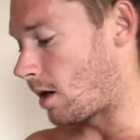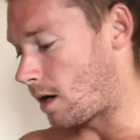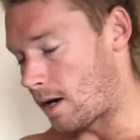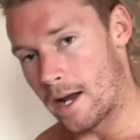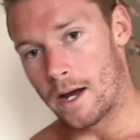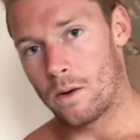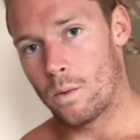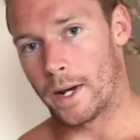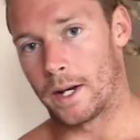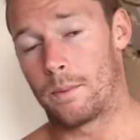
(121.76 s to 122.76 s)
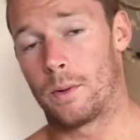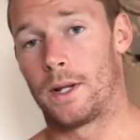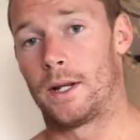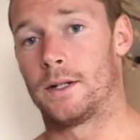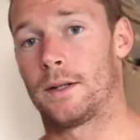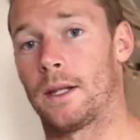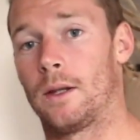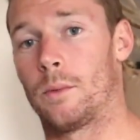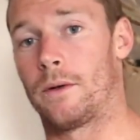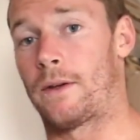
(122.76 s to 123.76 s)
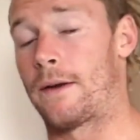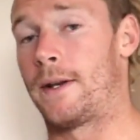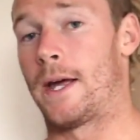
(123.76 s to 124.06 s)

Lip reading: Now we're going to put in just a little bit of flavour.